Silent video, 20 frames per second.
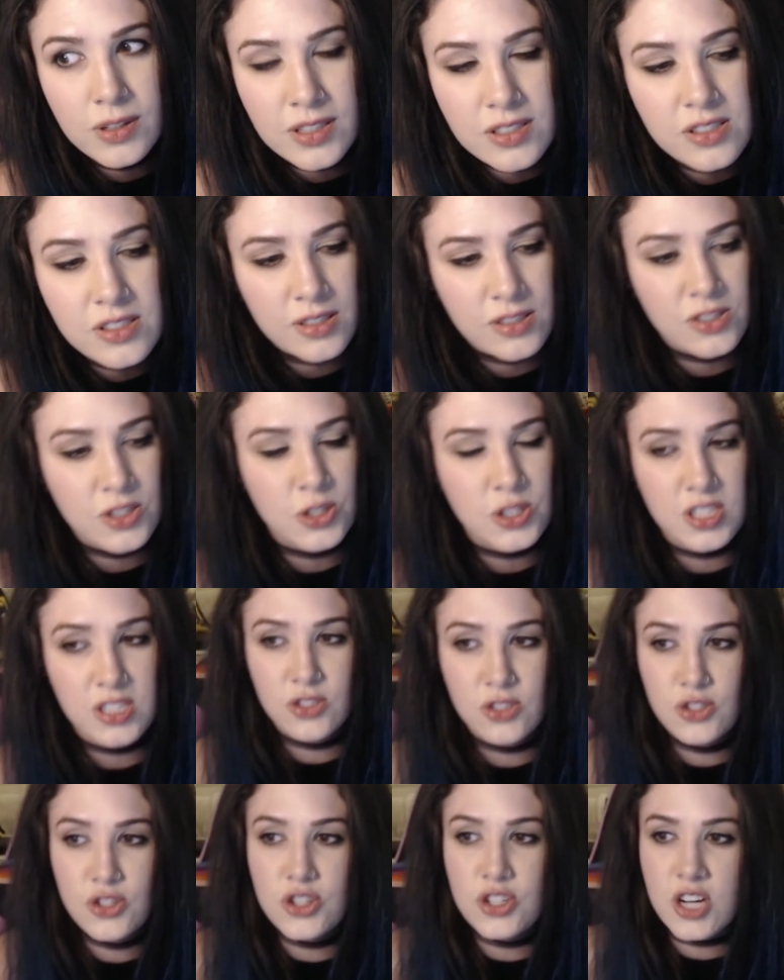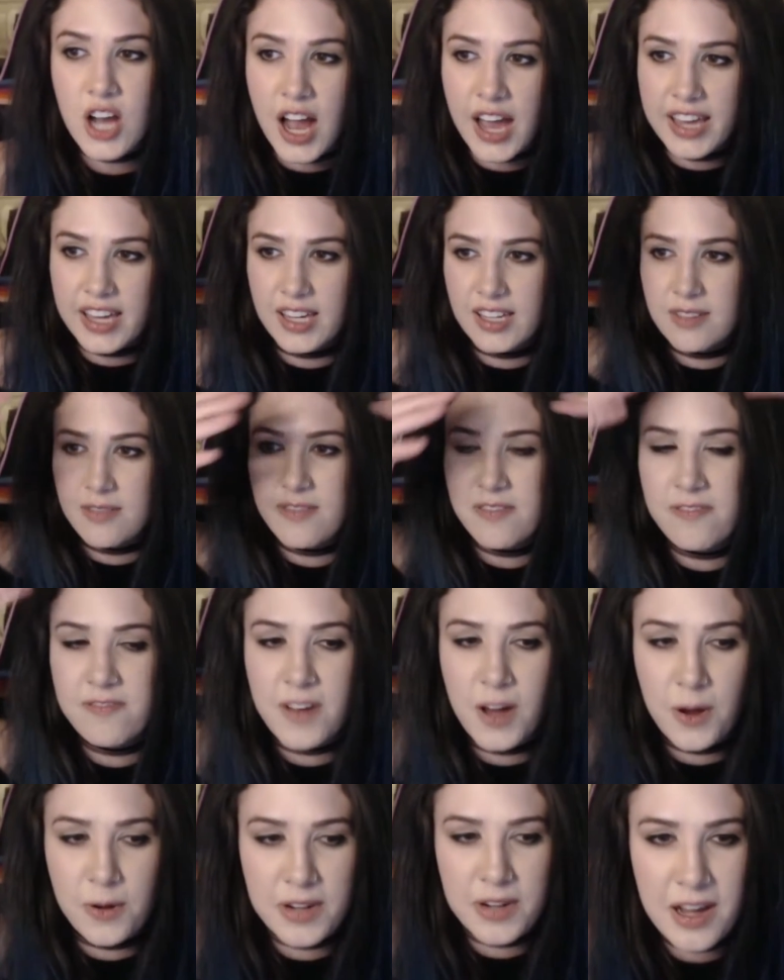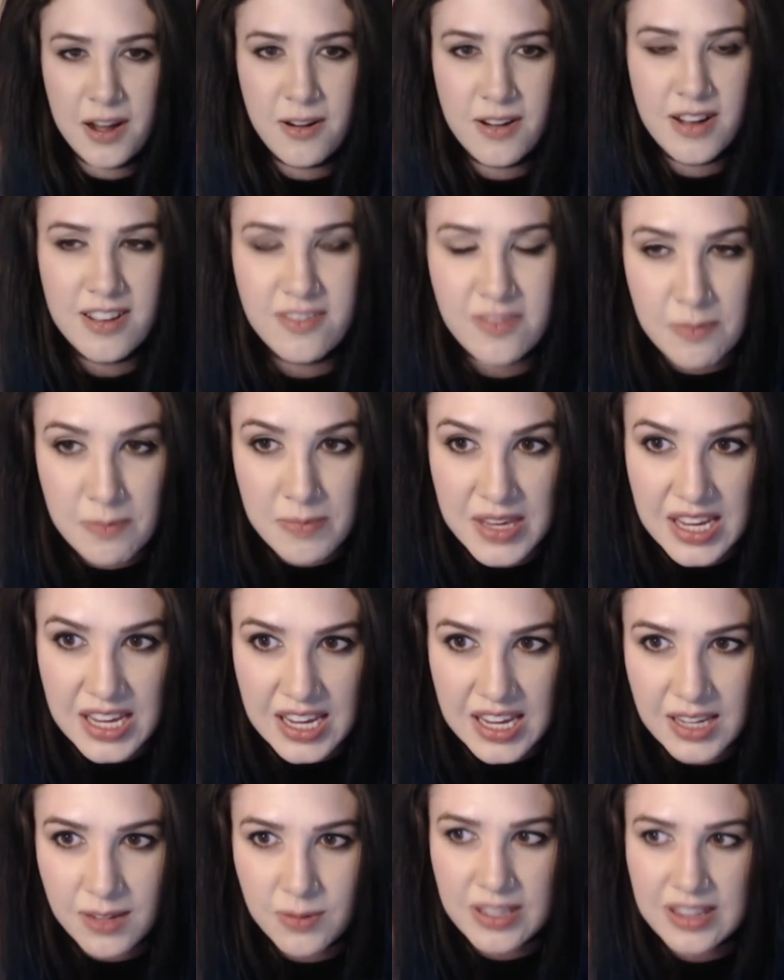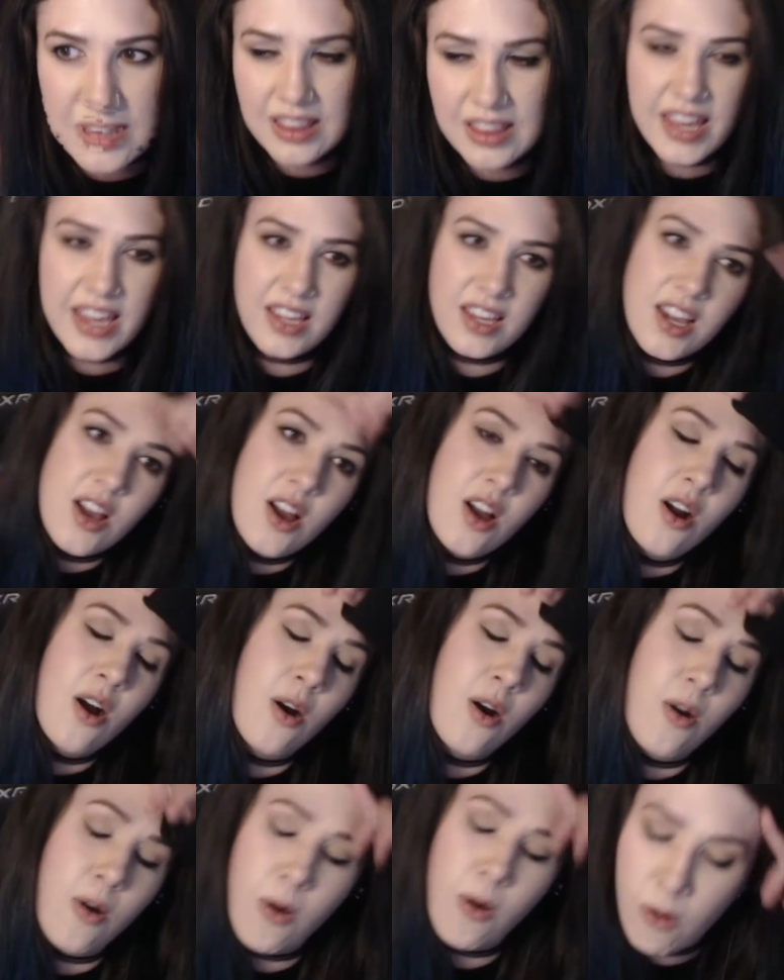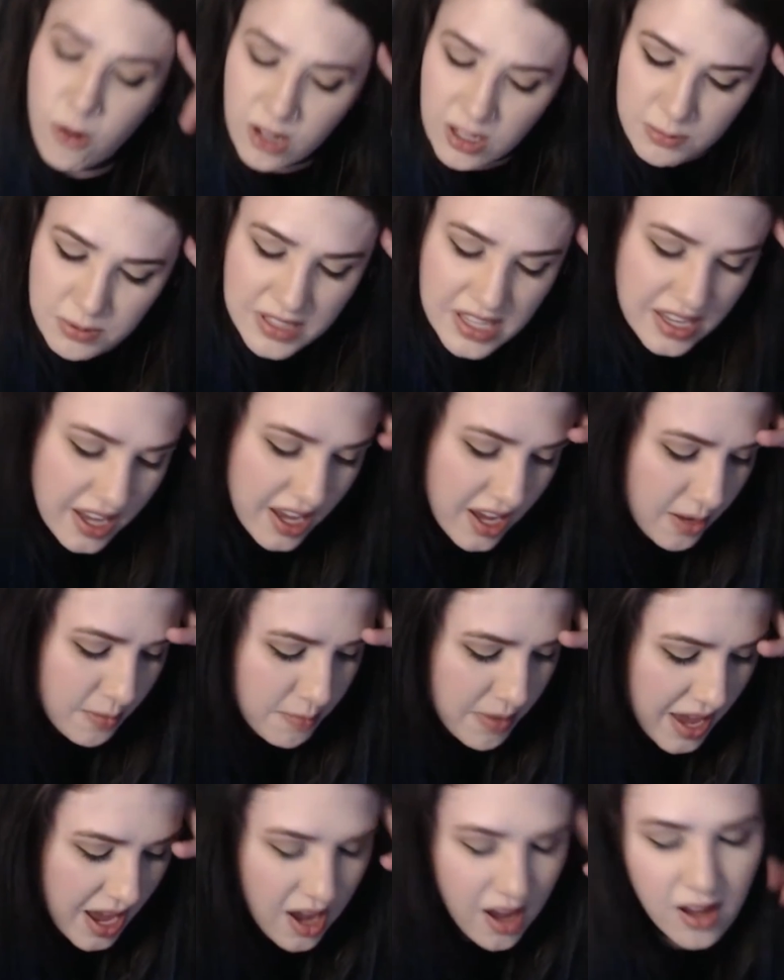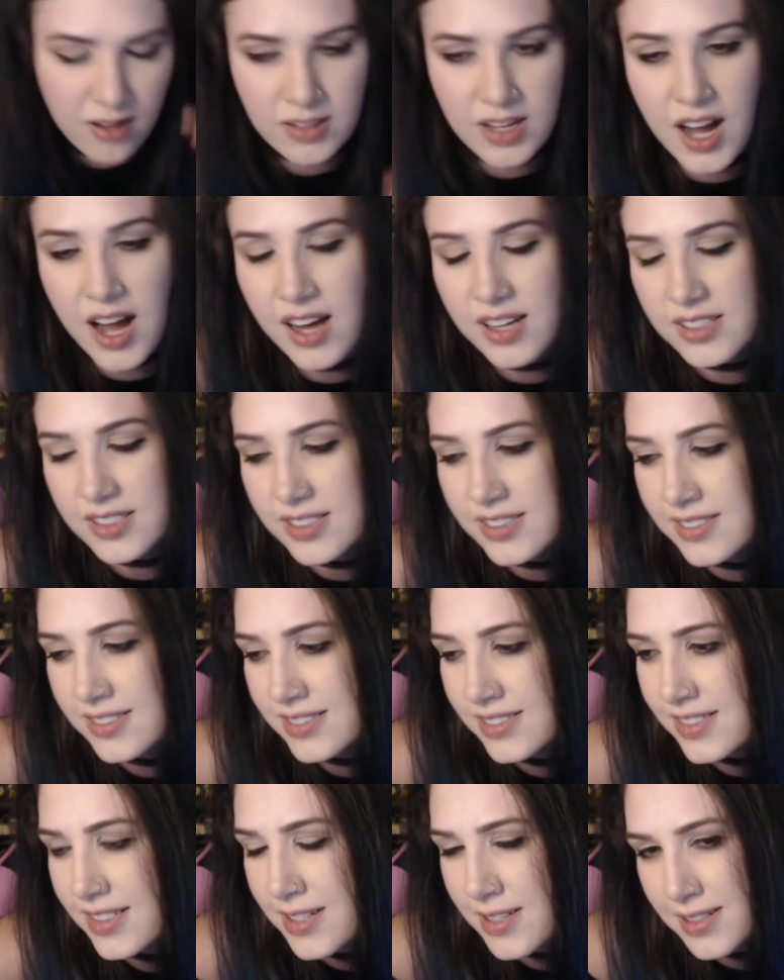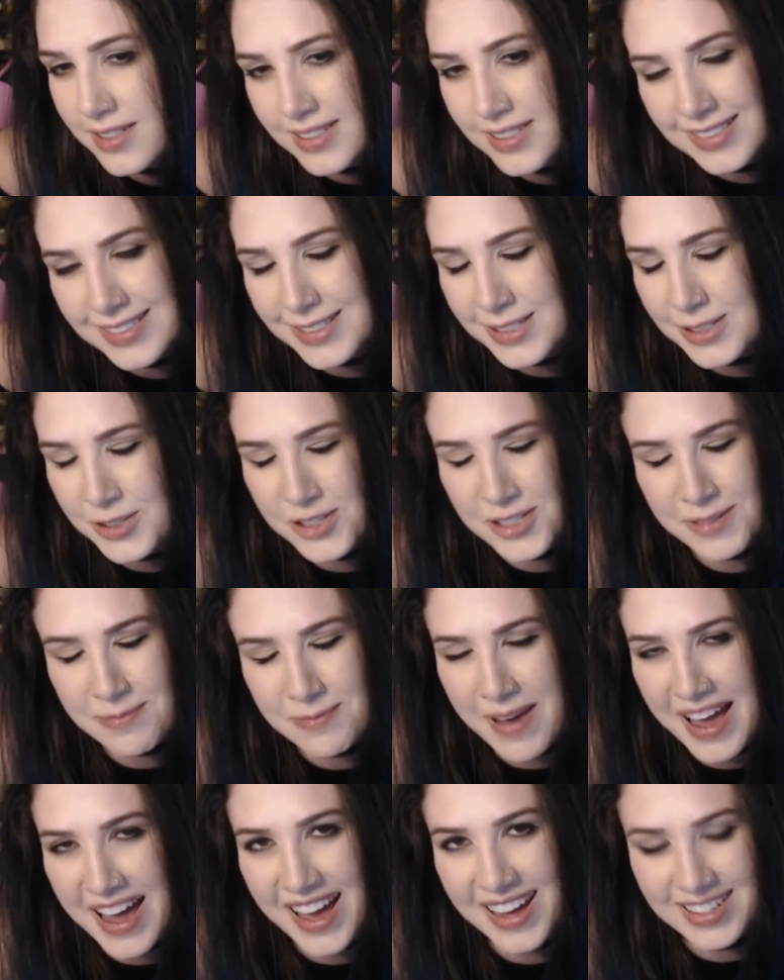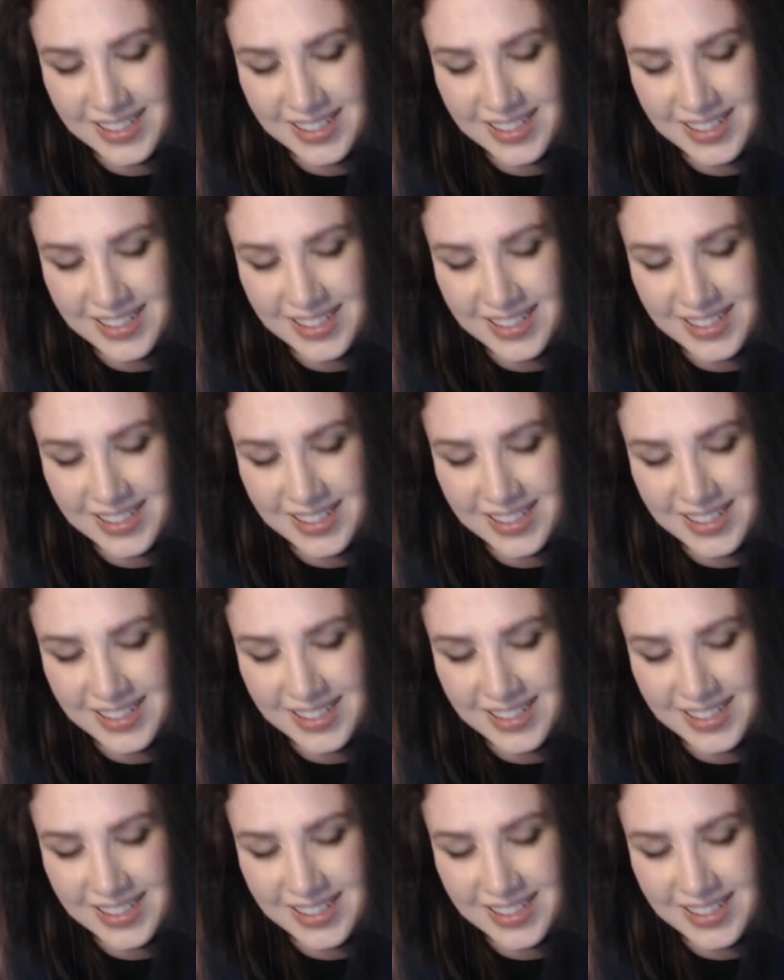So it's just this giant photo of me with like horribly cut oh god. It's just bad.